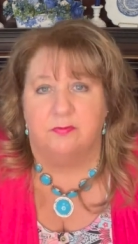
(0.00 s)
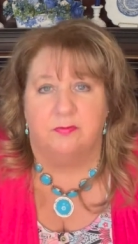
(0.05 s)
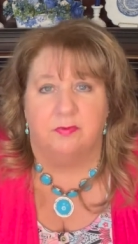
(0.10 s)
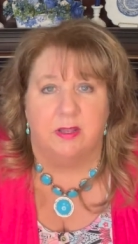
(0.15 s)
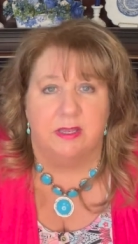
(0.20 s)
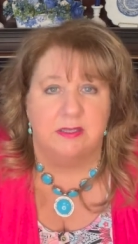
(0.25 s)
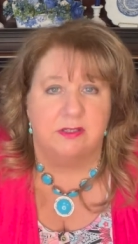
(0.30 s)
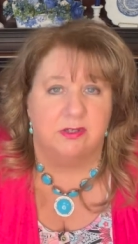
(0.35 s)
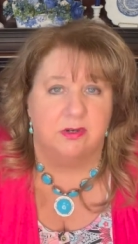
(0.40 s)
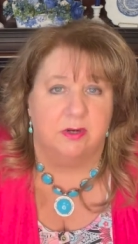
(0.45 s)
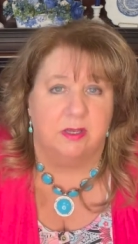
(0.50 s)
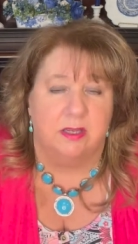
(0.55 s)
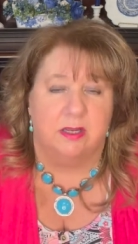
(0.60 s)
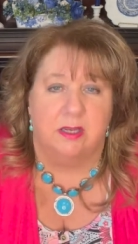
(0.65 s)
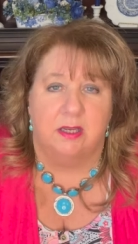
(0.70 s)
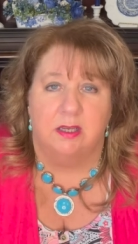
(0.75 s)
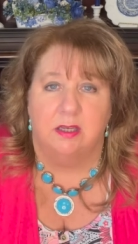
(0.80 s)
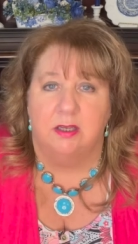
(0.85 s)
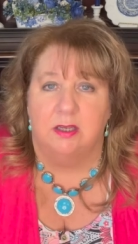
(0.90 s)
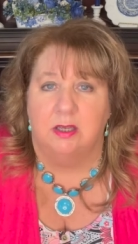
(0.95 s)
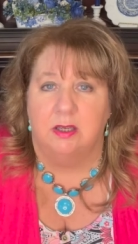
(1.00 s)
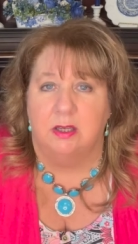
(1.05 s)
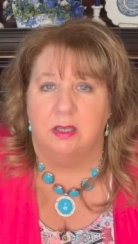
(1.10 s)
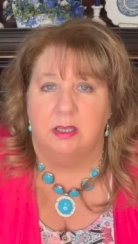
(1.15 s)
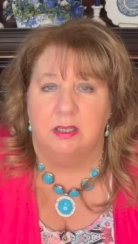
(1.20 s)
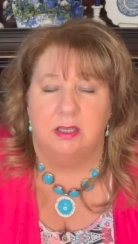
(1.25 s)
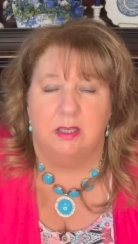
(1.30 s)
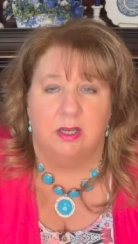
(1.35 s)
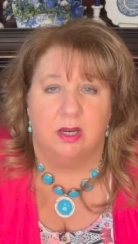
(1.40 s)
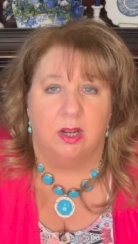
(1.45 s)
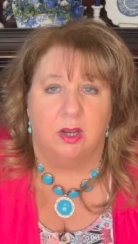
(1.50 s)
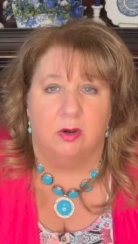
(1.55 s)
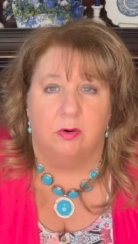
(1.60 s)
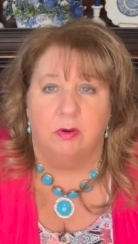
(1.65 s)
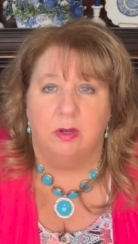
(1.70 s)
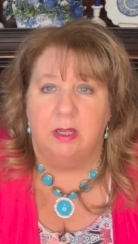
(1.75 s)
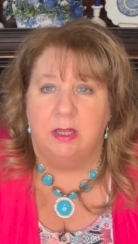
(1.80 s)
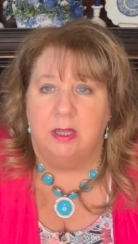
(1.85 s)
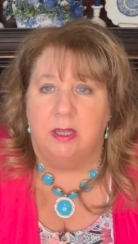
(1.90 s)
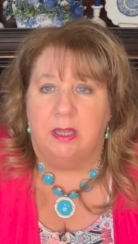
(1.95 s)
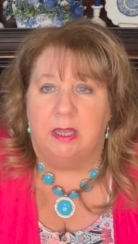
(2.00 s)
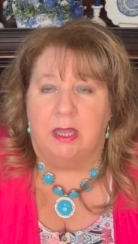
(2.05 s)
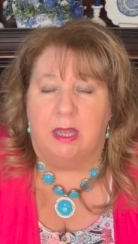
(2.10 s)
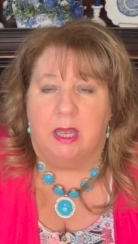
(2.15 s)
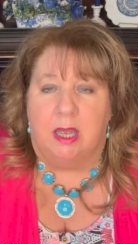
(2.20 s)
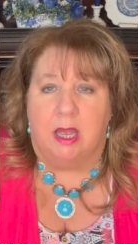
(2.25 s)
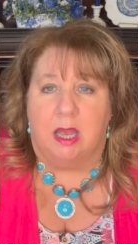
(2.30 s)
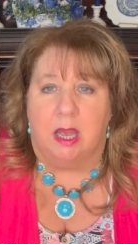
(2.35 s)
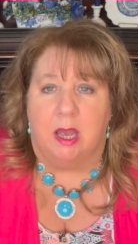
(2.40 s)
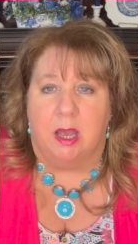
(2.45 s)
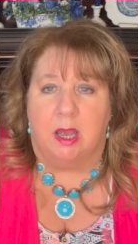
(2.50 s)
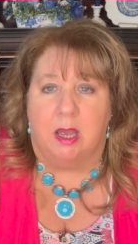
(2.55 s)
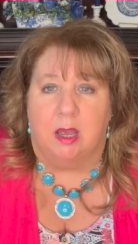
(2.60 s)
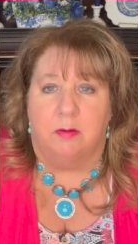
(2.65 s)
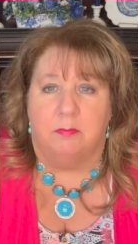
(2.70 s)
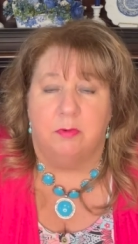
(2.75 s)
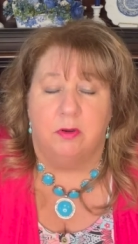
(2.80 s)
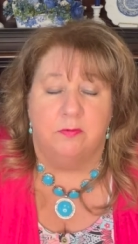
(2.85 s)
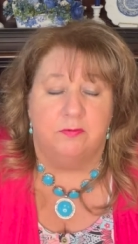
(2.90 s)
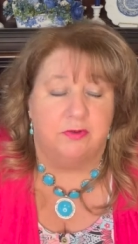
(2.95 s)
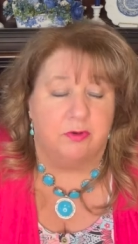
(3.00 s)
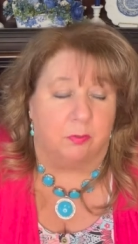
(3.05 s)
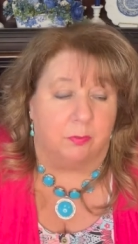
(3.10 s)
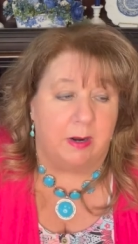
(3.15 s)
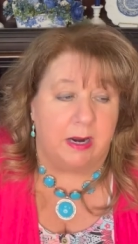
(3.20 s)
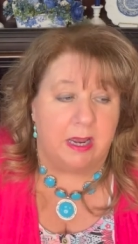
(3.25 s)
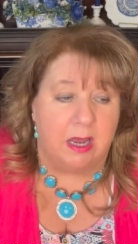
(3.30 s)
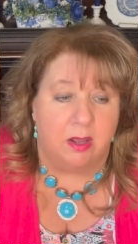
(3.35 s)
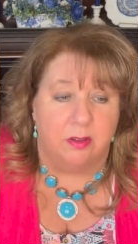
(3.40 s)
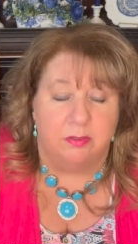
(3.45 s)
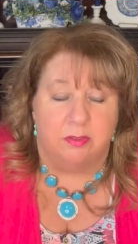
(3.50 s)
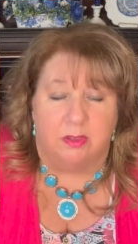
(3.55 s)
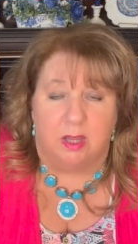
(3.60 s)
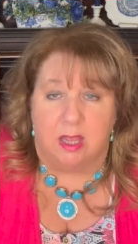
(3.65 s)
Flights are getting, uh, you know, uh, moved around.